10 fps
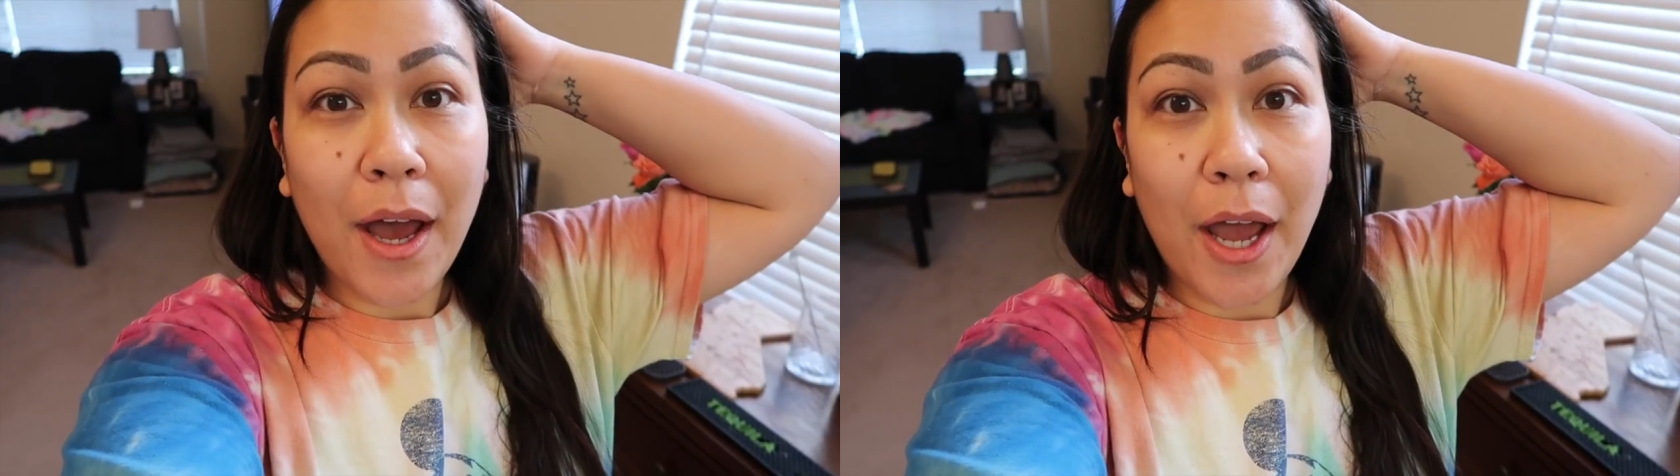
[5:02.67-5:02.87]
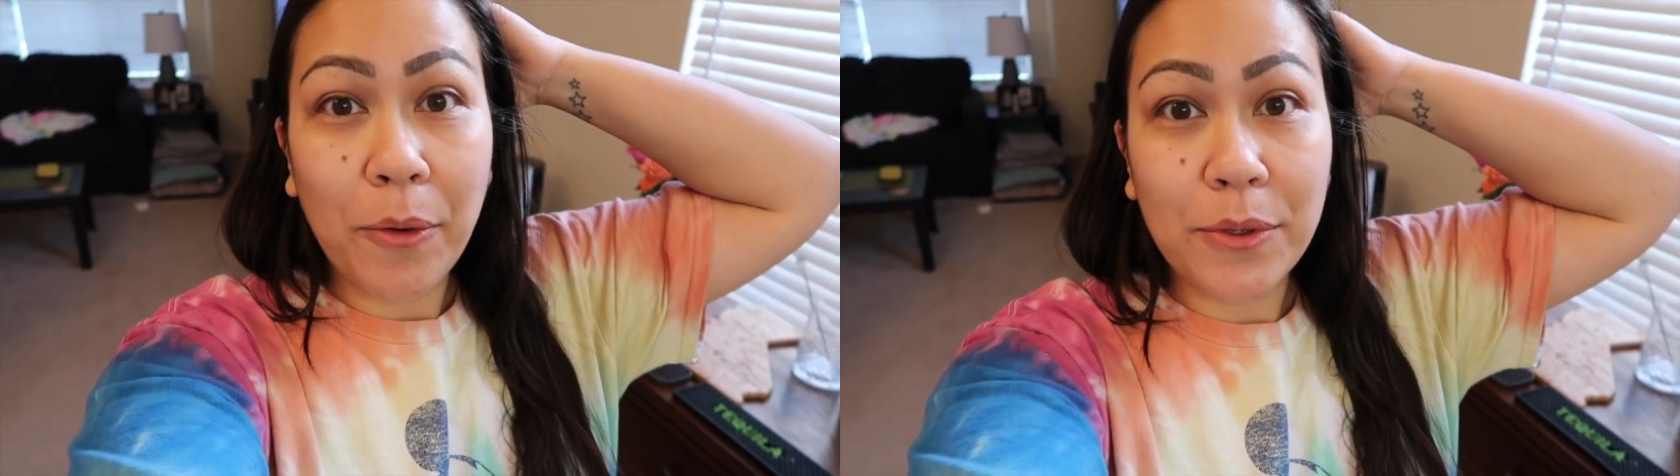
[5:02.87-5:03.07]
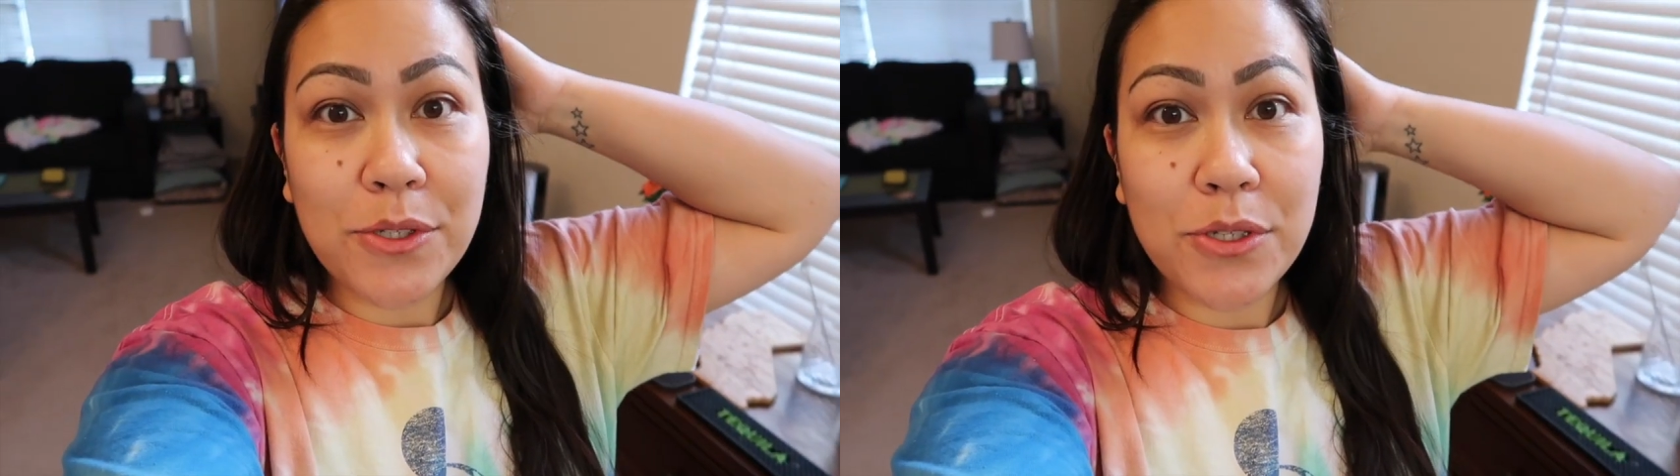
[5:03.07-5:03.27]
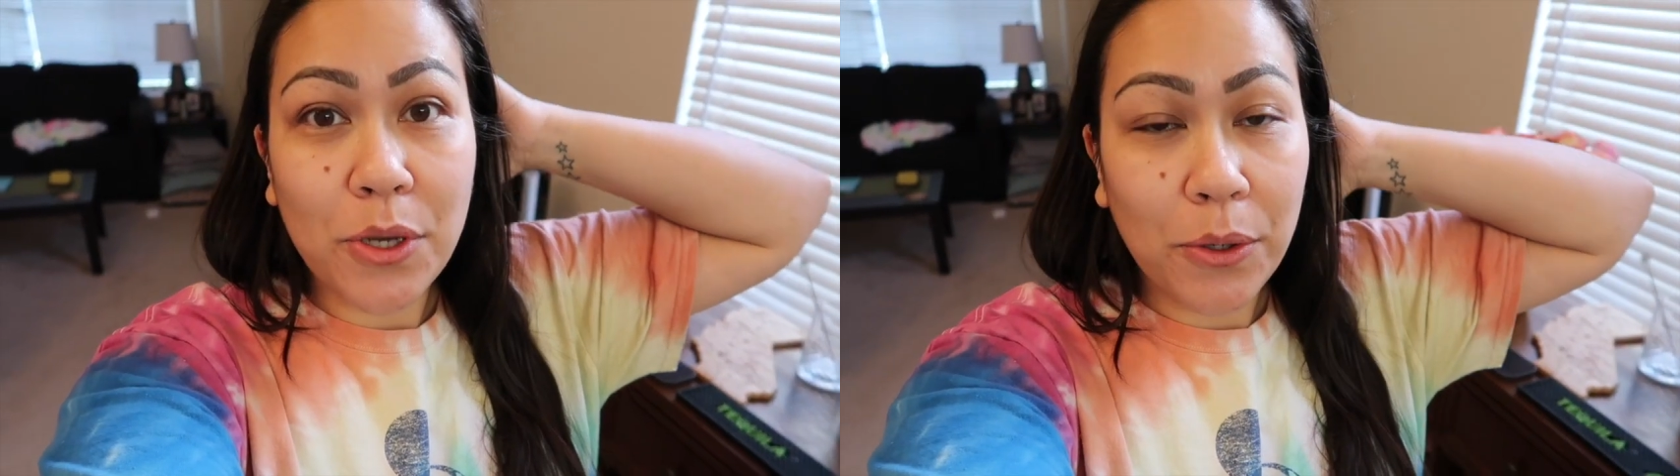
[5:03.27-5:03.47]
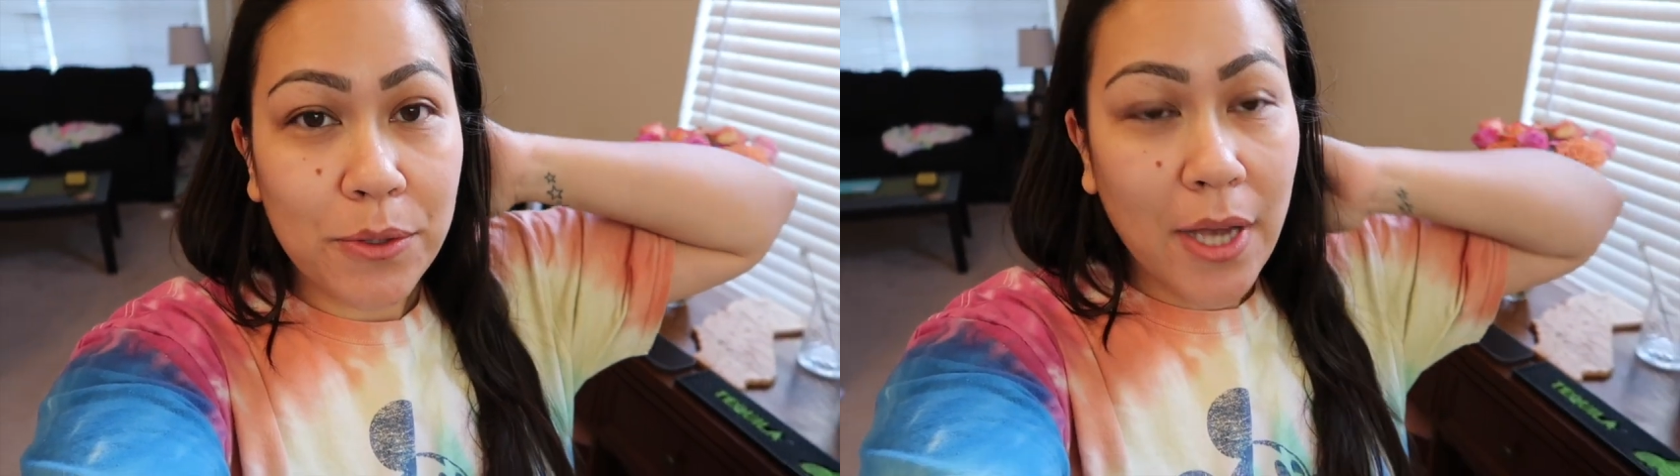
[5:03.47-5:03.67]
I was
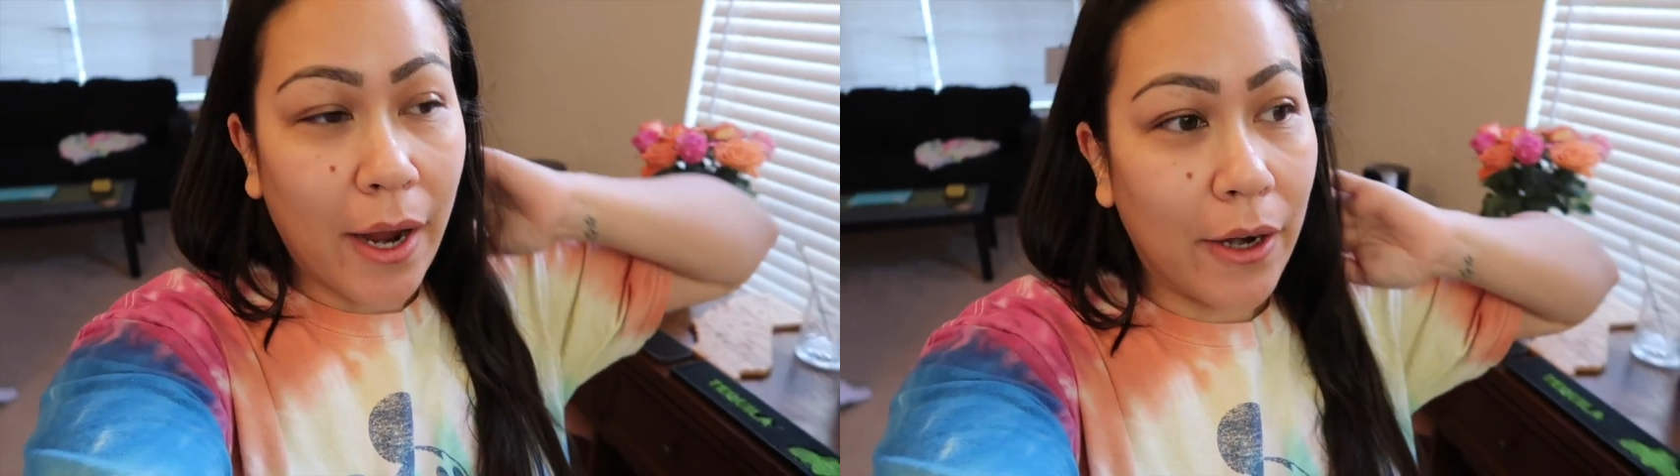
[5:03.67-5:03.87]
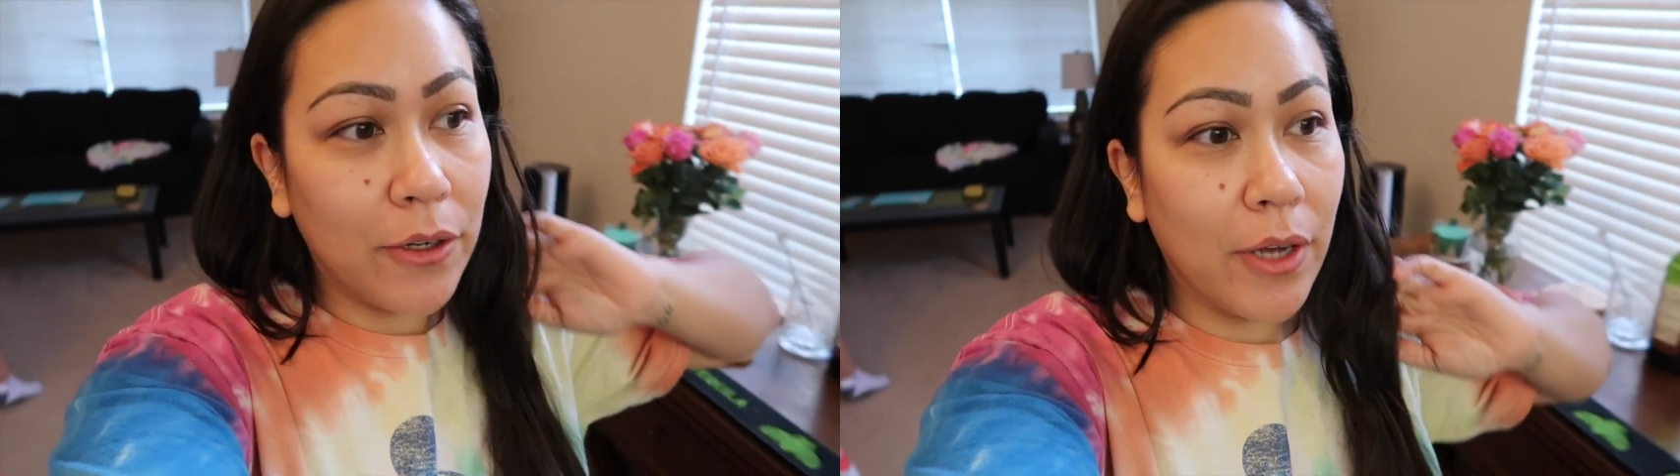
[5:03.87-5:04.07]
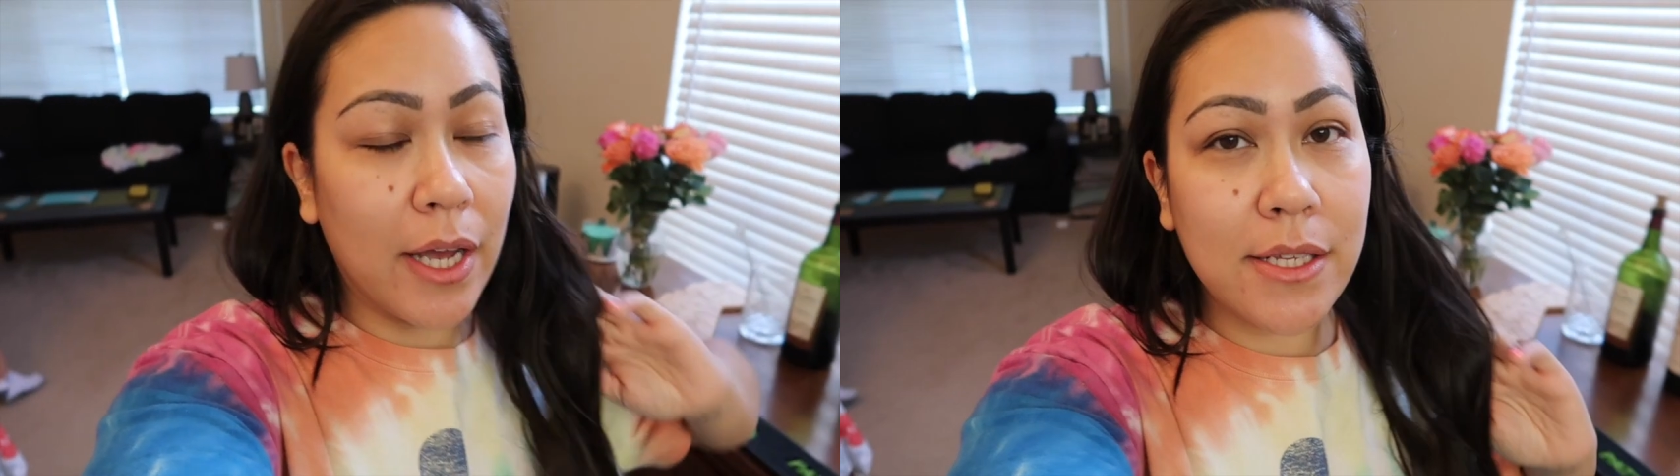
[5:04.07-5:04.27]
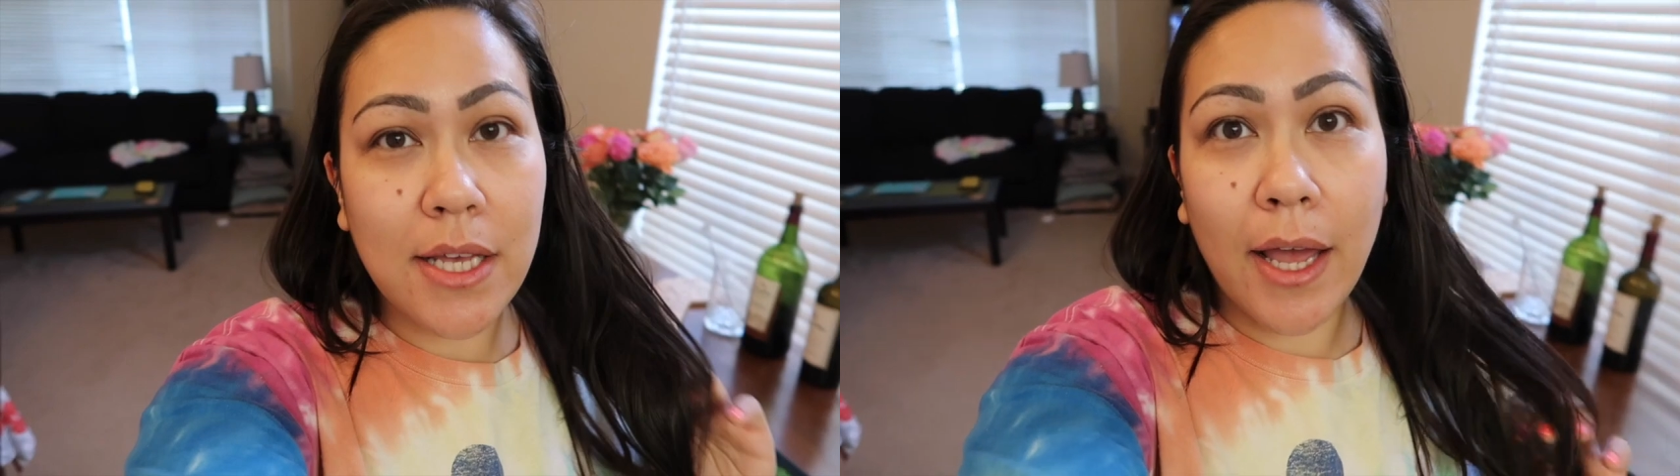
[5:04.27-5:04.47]
so tired, you guys.